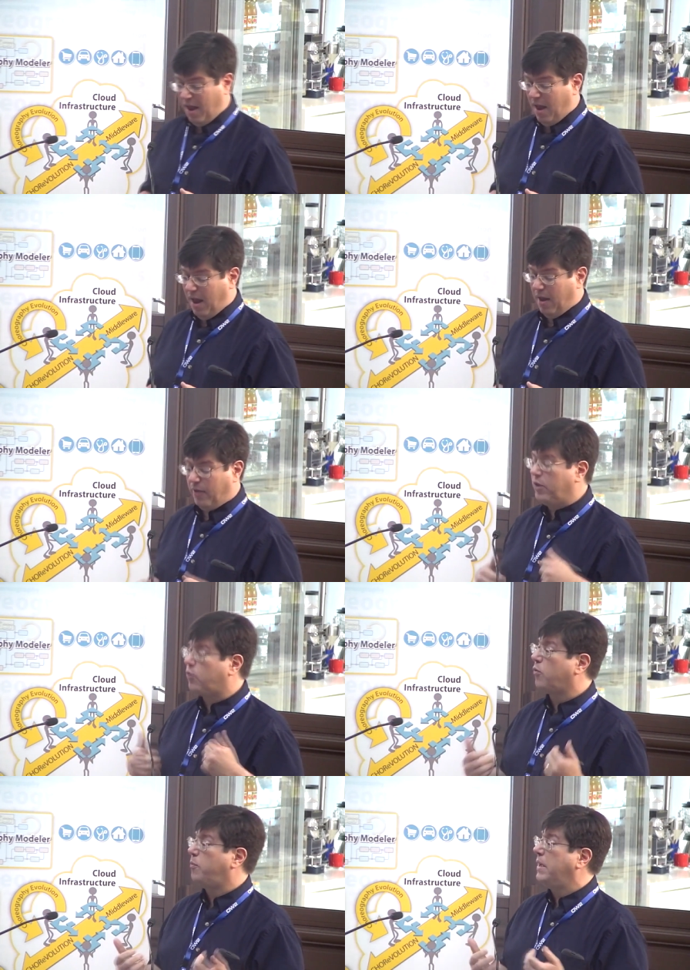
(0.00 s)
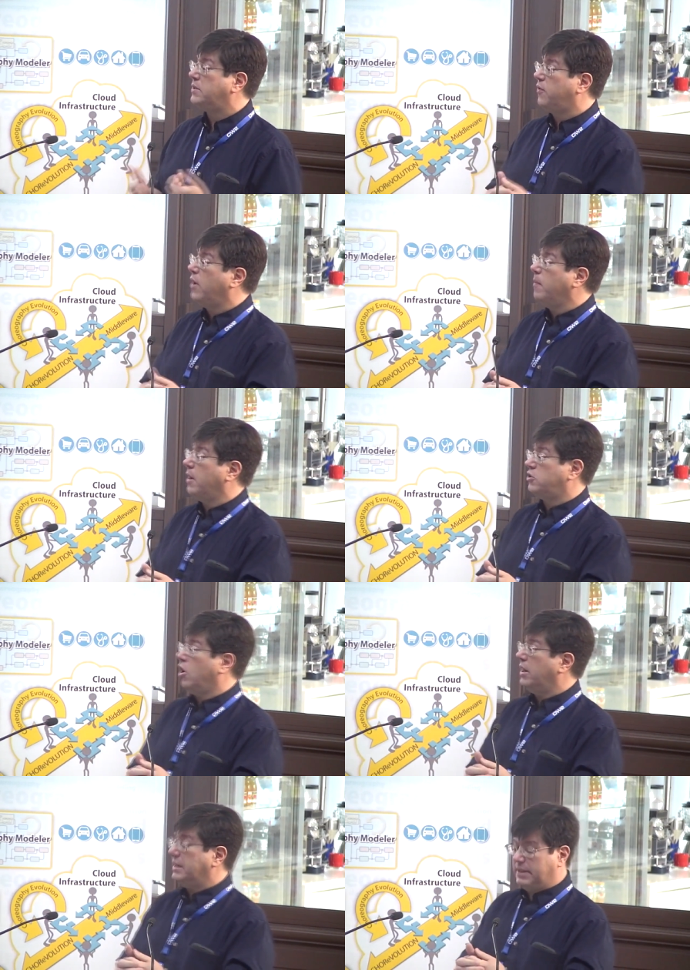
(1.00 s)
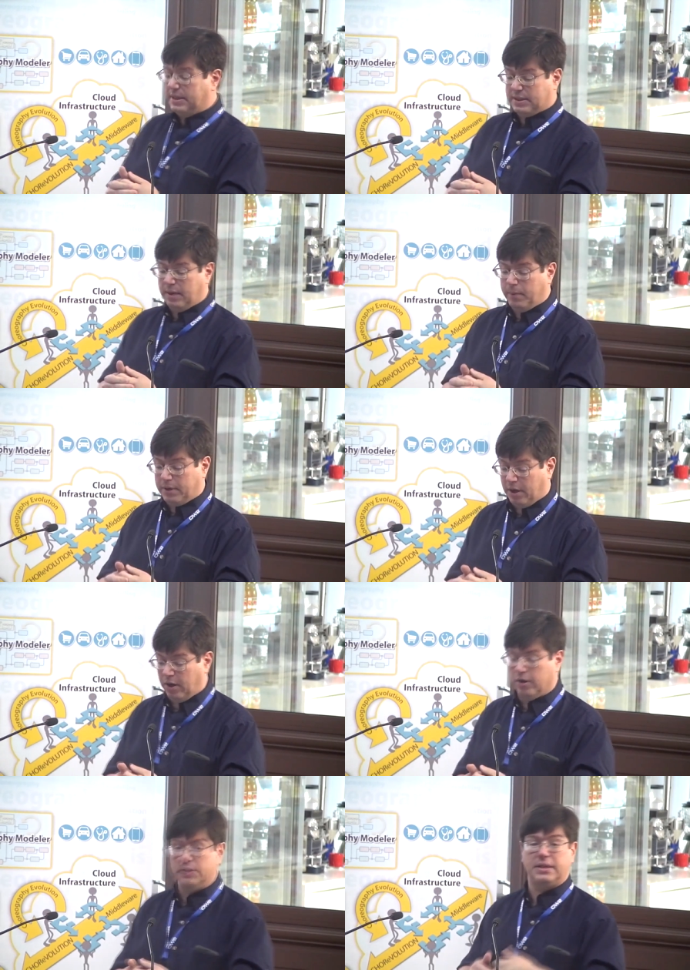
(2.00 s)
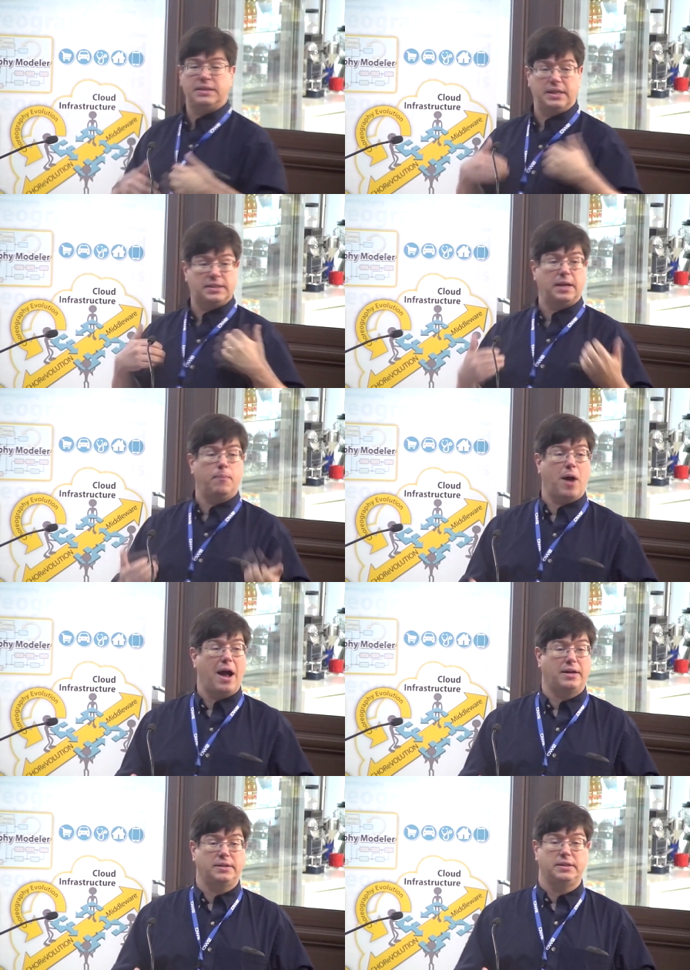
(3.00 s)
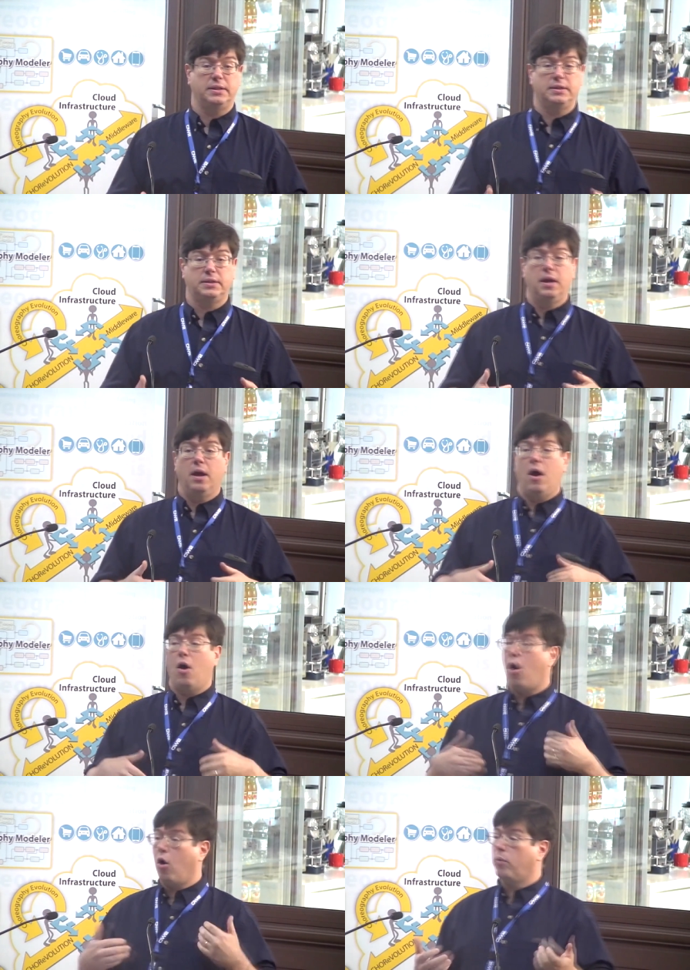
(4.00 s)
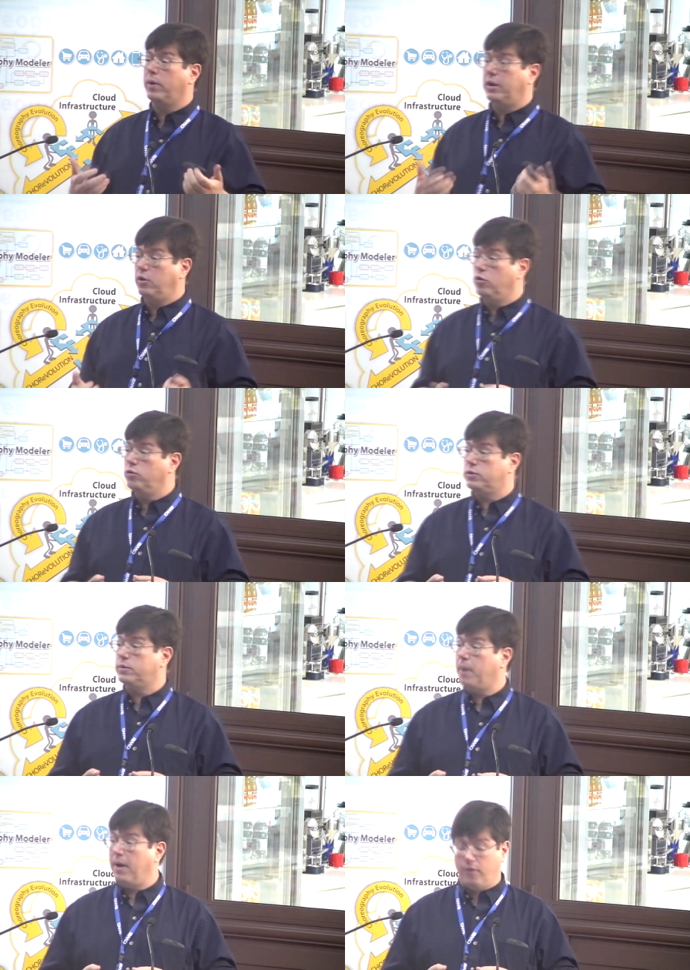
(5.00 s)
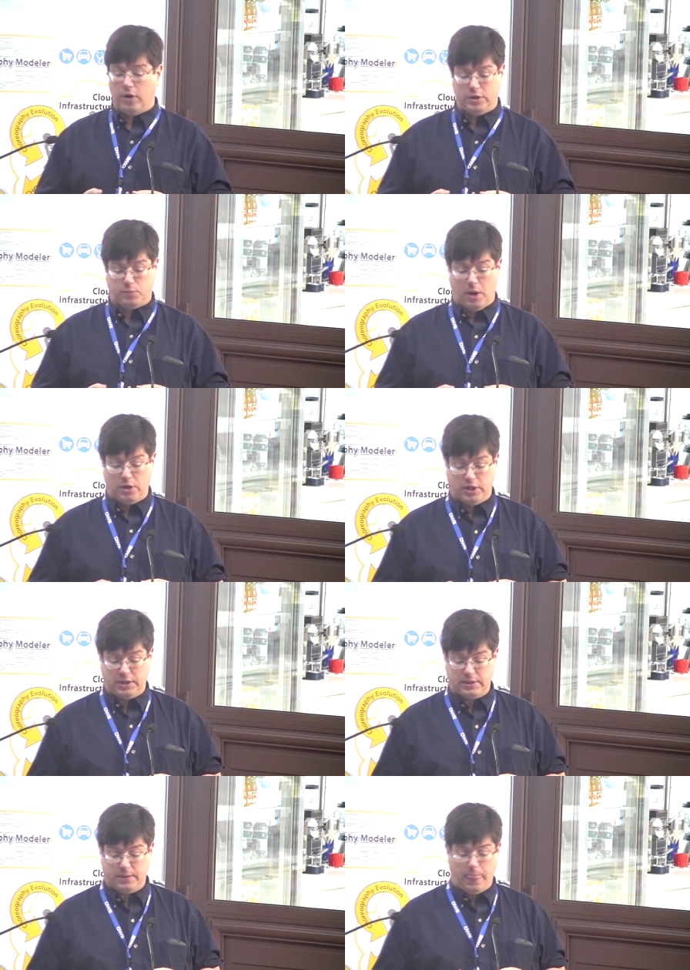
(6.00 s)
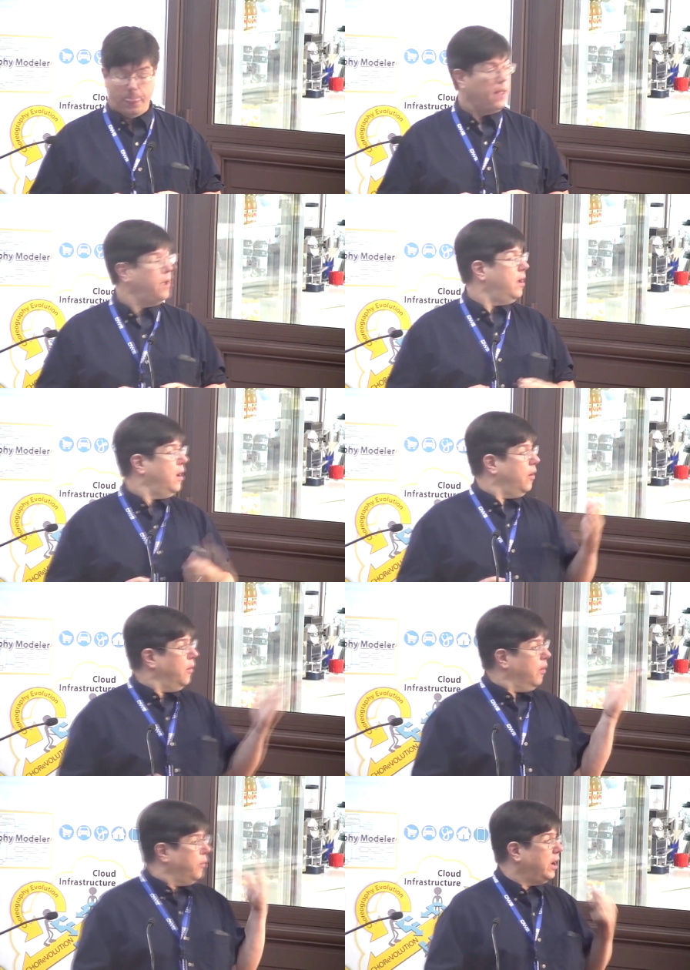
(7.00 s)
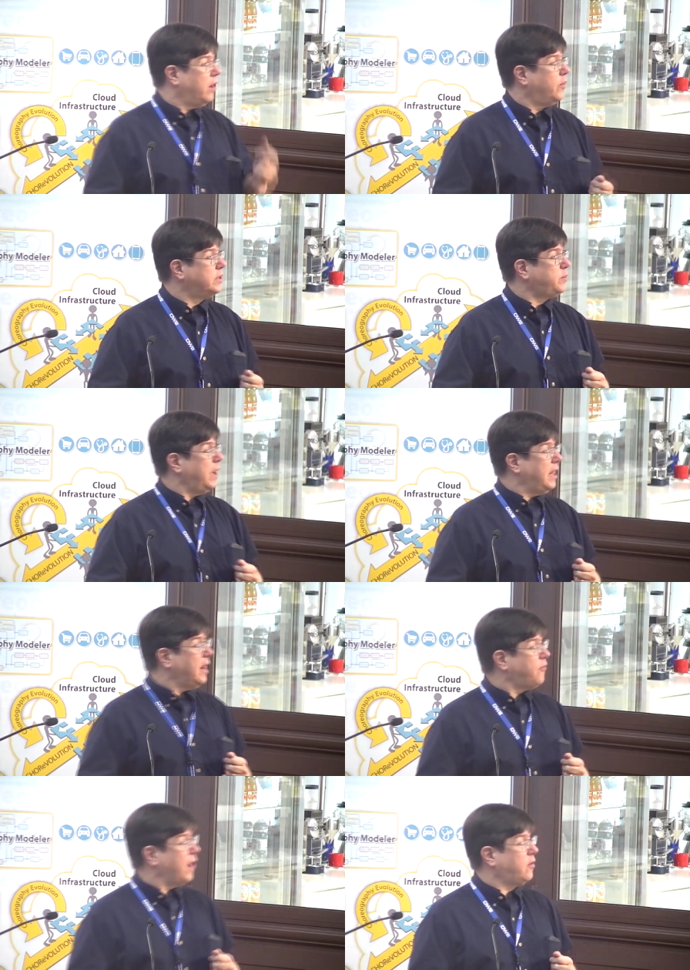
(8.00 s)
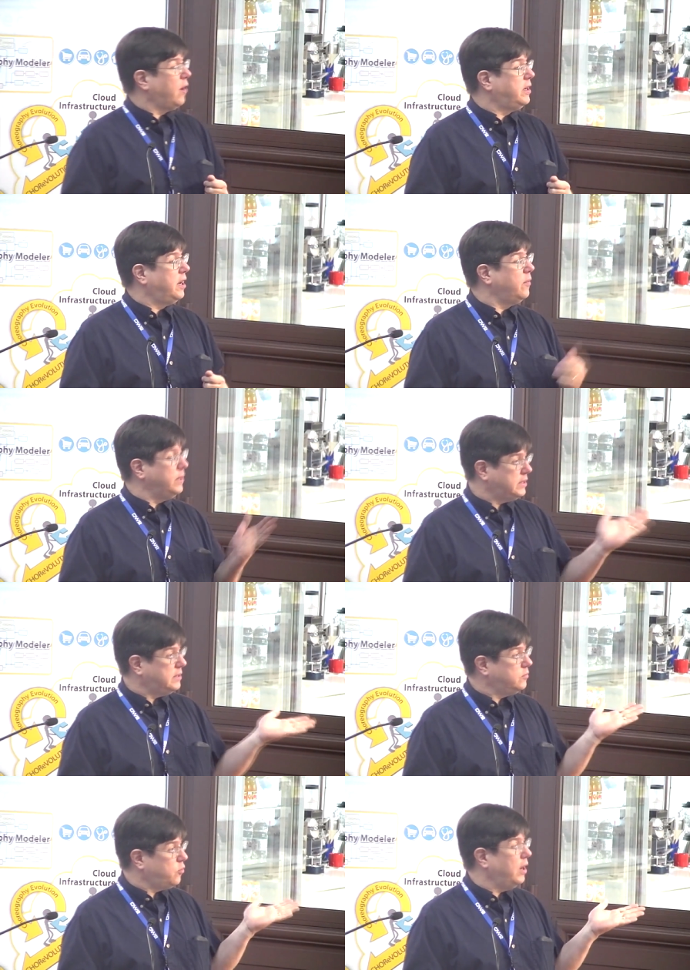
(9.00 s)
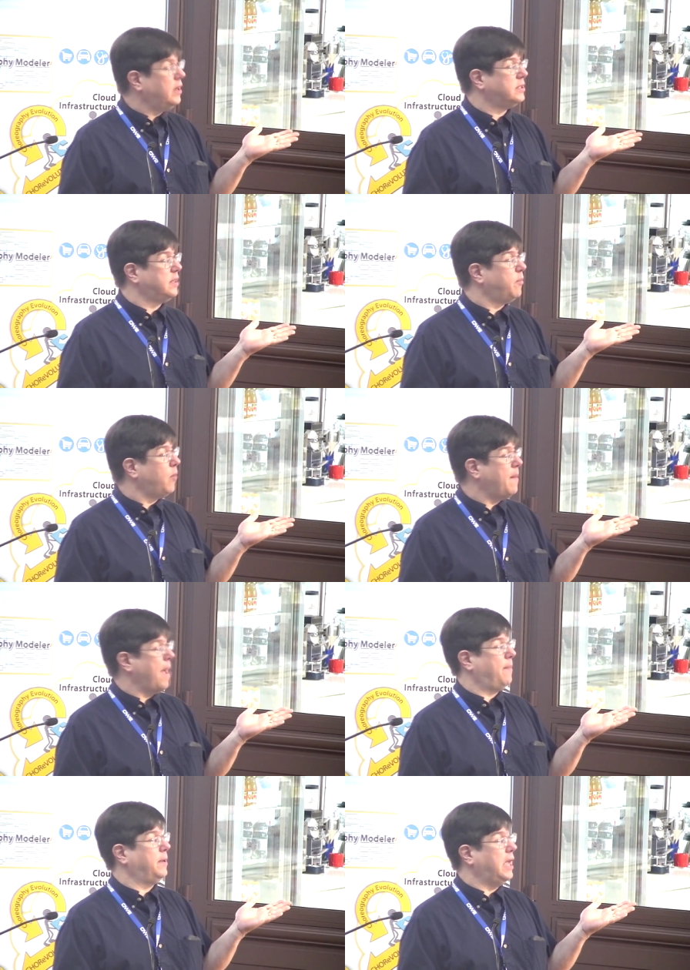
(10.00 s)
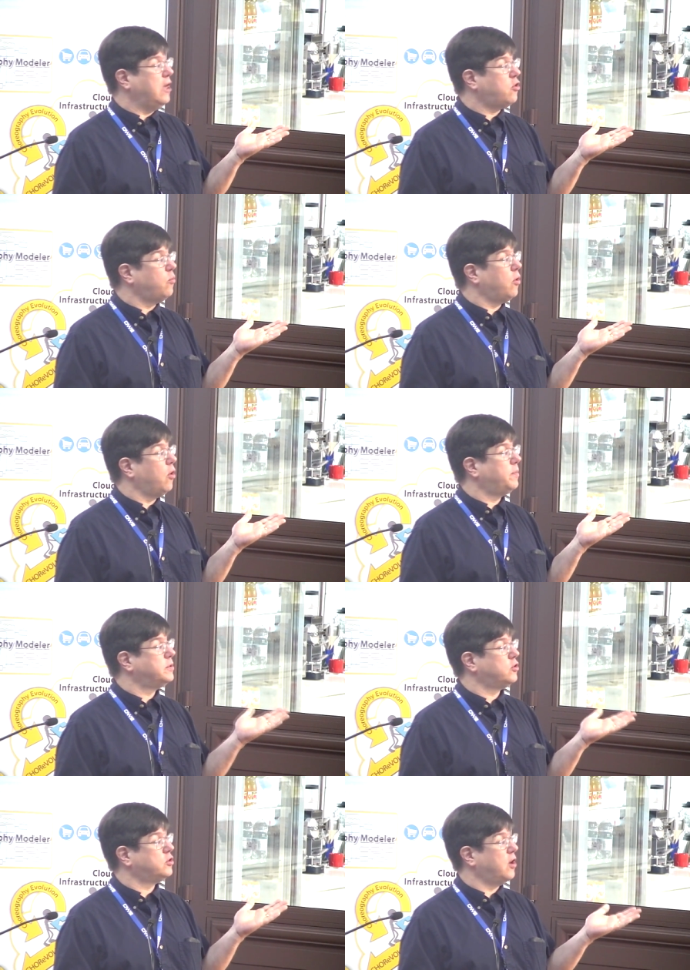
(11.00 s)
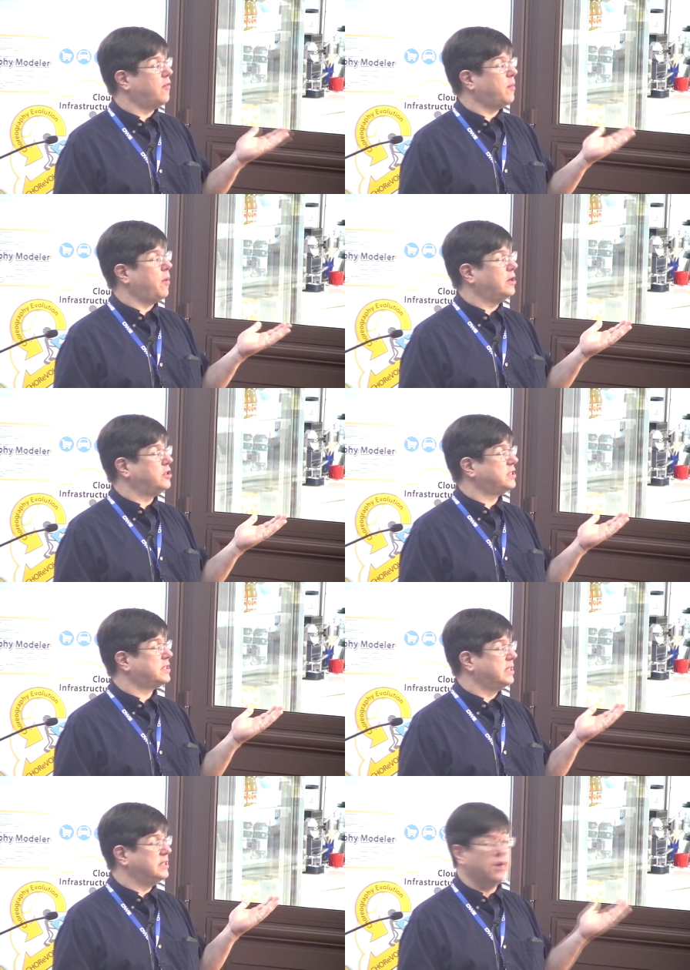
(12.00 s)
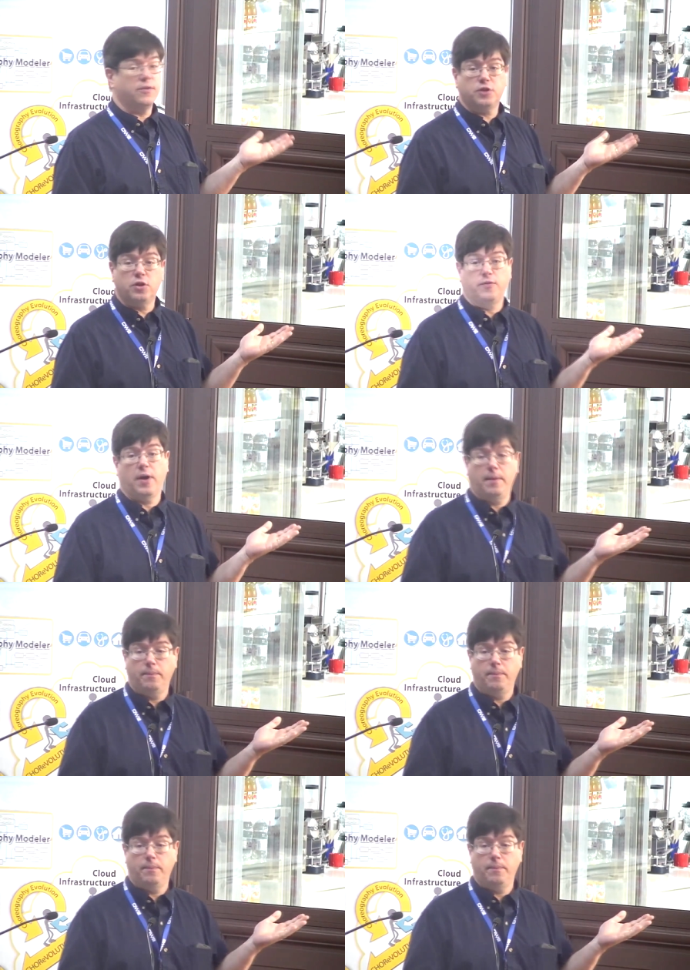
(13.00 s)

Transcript: And this was based very much on existing materials, existing practices already used by various projects. Once we identified criteria, we created a simple web application where open source software projects can self-certify.